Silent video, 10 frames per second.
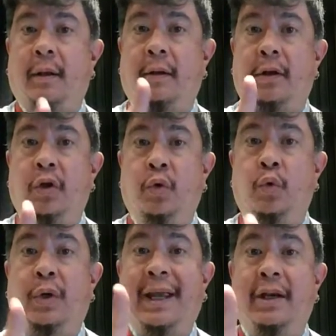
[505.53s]
you
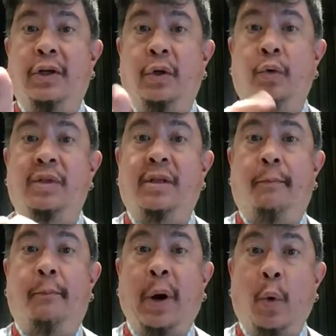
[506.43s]
can use the
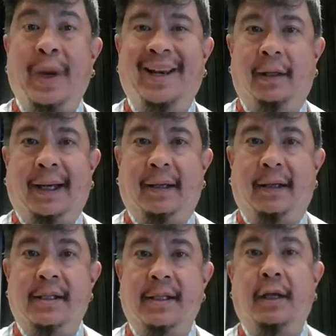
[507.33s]
bowing
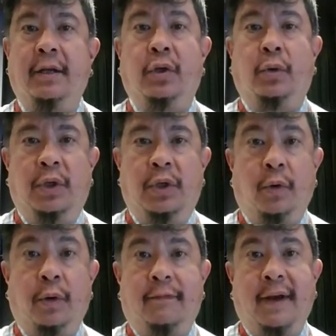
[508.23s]
lanes to your
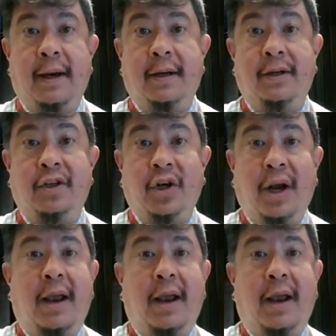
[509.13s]
advantage